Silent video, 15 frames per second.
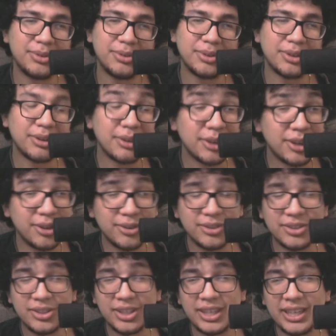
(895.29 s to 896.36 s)
do a
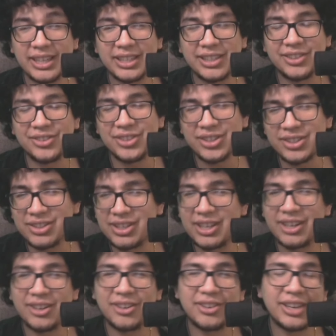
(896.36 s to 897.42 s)
huge change, and you're just there.